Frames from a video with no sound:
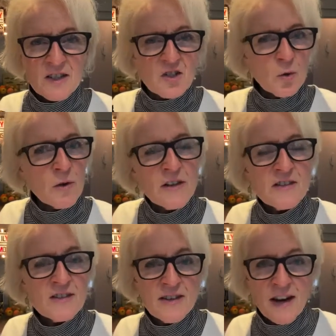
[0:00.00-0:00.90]
distorted
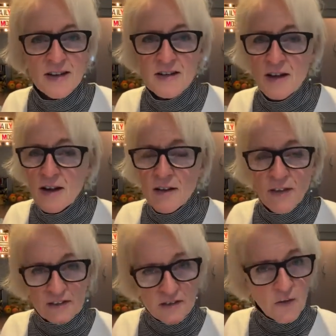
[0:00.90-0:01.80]
state.
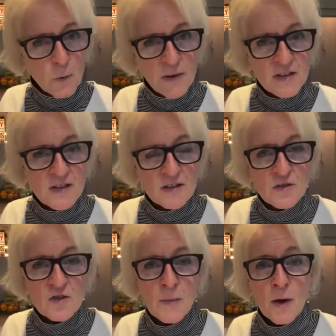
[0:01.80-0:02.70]
That's not the way the sense
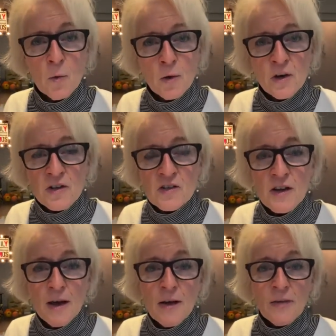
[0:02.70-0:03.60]
of smell works.
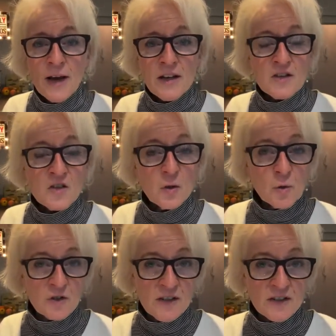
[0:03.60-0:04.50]
That is
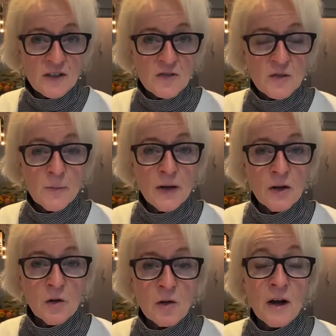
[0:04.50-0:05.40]
your sense of
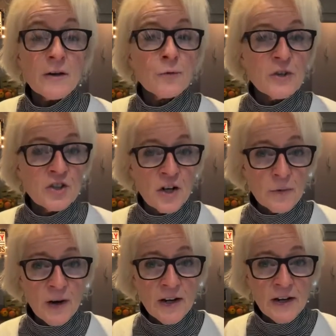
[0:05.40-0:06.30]
smell kind of
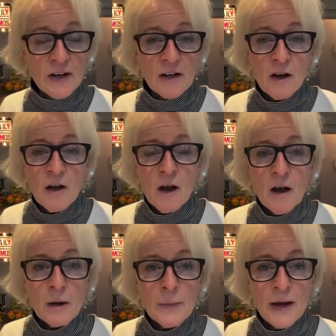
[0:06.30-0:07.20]
regenerating,
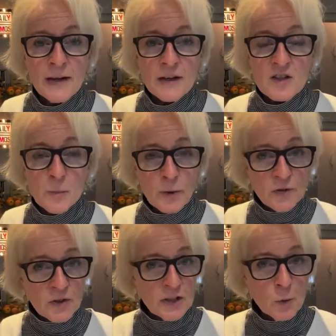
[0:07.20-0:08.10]
and it's
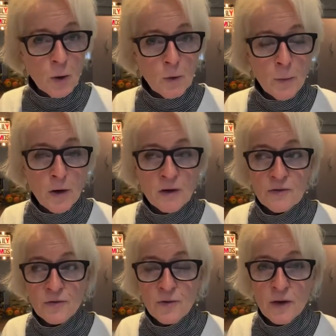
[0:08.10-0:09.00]
perfectly normal part
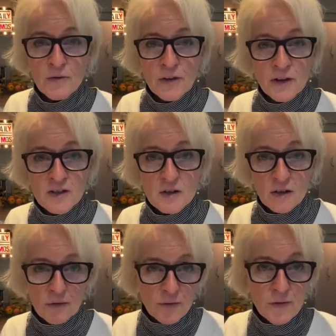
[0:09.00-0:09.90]
of
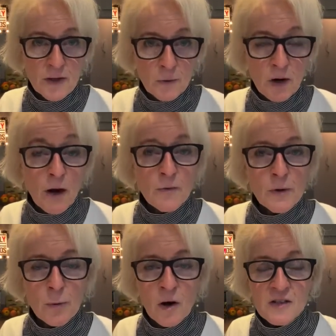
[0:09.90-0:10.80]
the
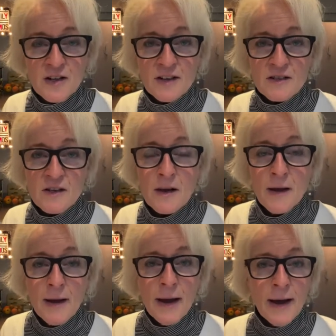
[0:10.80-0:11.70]
recovery process.
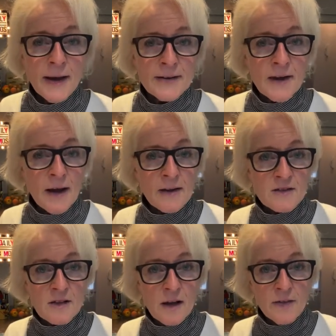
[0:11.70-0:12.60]
And
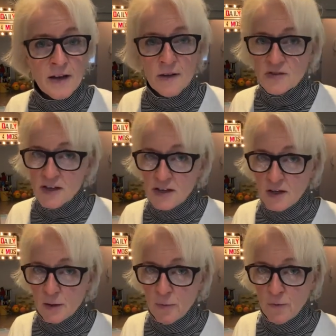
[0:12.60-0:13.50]
as I think I've said
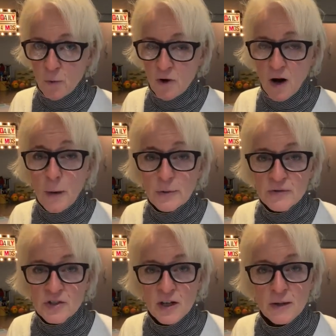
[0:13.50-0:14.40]
here before a couple
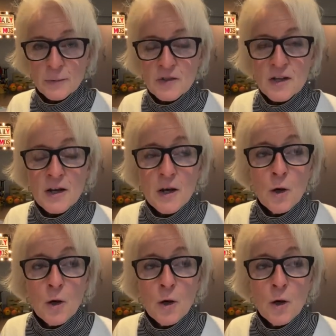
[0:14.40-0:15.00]
of times,